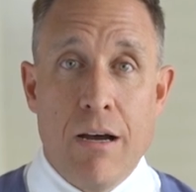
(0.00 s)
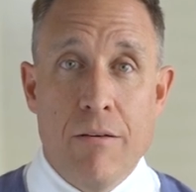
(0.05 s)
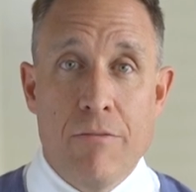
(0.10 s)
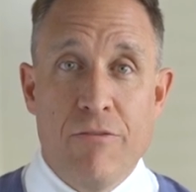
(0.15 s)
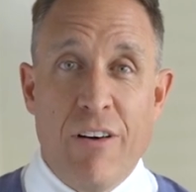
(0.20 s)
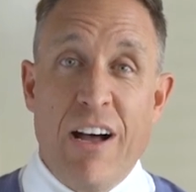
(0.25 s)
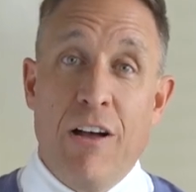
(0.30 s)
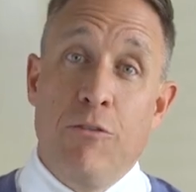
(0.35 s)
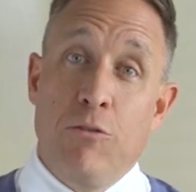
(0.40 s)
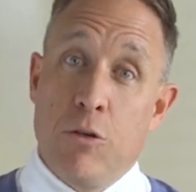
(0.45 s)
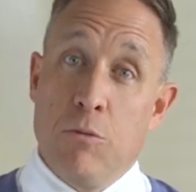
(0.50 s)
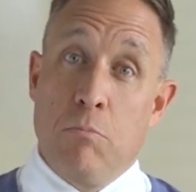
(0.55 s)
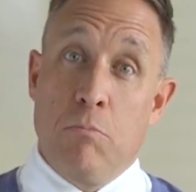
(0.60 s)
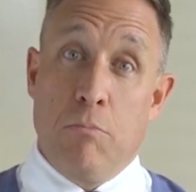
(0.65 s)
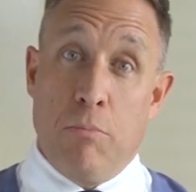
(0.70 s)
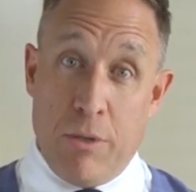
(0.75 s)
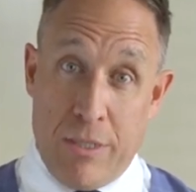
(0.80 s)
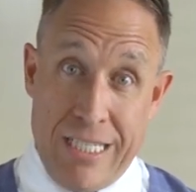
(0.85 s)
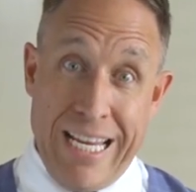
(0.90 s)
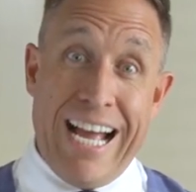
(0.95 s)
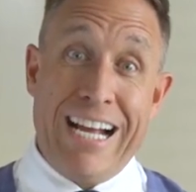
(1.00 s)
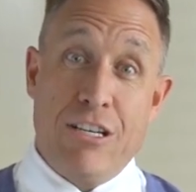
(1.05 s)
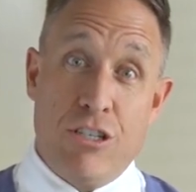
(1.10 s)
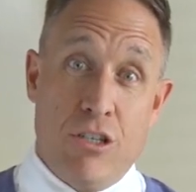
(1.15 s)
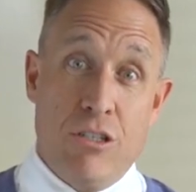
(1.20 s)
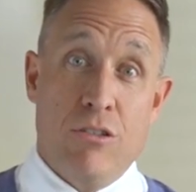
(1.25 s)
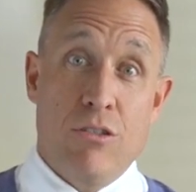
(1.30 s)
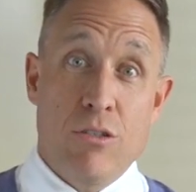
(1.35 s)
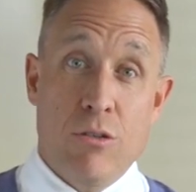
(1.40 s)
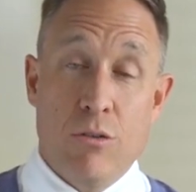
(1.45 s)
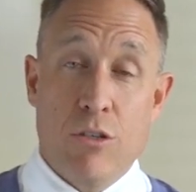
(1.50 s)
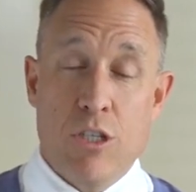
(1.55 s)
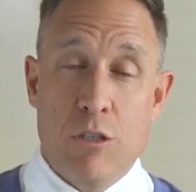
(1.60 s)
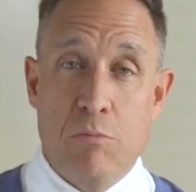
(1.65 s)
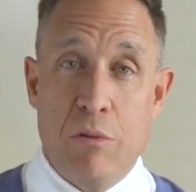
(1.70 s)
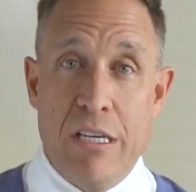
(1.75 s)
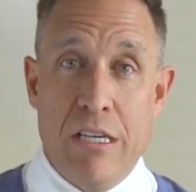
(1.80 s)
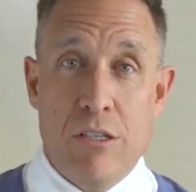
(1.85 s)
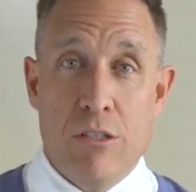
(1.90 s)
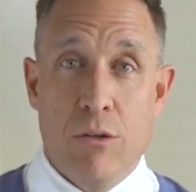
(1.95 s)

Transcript: file for protection, so to speak.